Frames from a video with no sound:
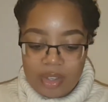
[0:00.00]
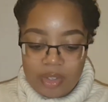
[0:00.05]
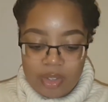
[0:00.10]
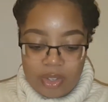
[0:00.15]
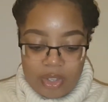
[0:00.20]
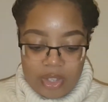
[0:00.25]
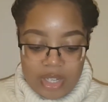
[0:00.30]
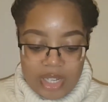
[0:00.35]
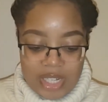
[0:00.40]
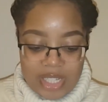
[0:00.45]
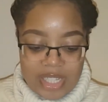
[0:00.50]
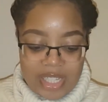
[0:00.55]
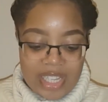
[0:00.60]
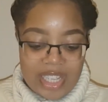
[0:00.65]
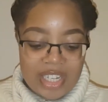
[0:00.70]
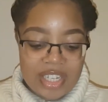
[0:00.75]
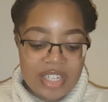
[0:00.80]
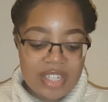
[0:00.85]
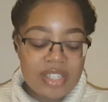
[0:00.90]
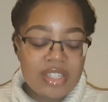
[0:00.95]
I got a
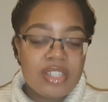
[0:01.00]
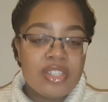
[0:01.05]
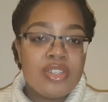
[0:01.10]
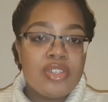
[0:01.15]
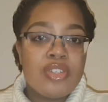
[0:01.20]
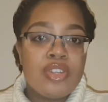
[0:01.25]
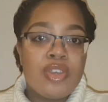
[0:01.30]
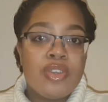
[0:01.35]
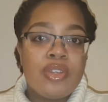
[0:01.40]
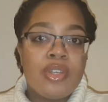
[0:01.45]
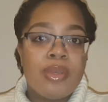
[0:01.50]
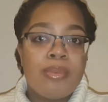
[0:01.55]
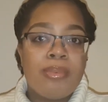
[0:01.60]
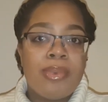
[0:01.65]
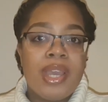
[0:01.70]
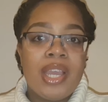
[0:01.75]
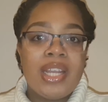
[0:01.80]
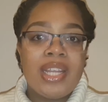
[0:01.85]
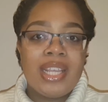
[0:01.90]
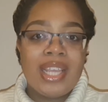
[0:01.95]
Natasha Denona
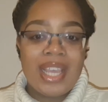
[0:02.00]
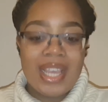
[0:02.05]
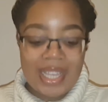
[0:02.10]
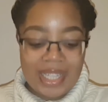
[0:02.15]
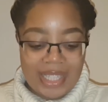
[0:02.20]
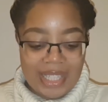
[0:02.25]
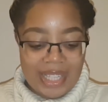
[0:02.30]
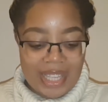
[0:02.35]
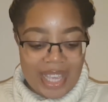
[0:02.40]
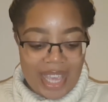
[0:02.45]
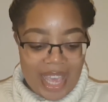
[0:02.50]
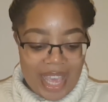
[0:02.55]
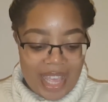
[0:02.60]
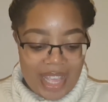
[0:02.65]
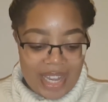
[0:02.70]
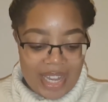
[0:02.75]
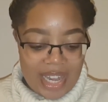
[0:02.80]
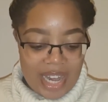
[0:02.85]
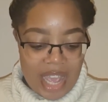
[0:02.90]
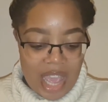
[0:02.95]
palette
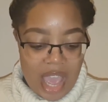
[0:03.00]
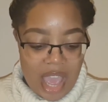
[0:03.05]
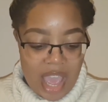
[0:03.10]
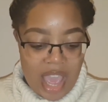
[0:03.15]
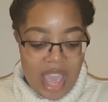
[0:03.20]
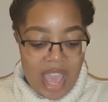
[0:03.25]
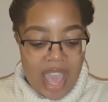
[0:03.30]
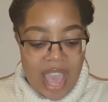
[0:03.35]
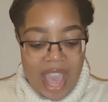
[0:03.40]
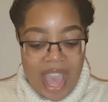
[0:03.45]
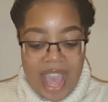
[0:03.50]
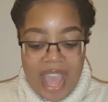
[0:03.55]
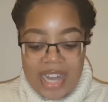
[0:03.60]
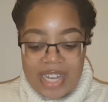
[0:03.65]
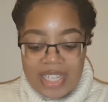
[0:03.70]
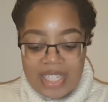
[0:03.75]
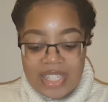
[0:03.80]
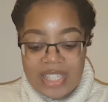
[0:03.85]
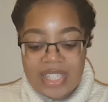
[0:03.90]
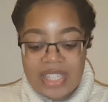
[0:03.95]
again.
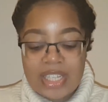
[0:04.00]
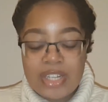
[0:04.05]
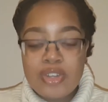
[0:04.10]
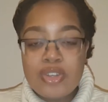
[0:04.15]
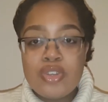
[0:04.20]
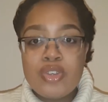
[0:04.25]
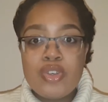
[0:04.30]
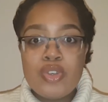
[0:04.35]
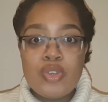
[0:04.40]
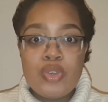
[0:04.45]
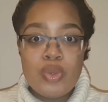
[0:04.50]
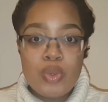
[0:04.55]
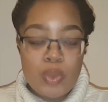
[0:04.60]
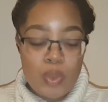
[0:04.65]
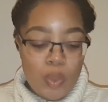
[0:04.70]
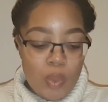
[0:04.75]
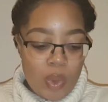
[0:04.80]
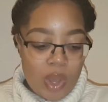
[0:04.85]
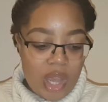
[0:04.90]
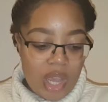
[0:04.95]
And it's the
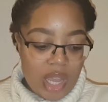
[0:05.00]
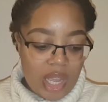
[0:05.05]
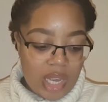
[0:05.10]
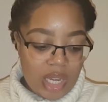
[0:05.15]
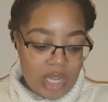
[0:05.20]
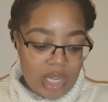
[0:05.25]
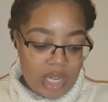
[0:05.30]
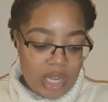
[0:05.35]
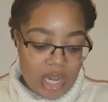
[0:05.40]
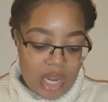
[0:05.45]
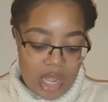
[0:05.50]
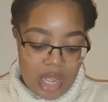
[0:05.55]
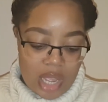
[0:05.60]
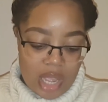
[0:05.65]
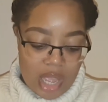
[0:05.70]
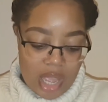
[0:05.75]
new one.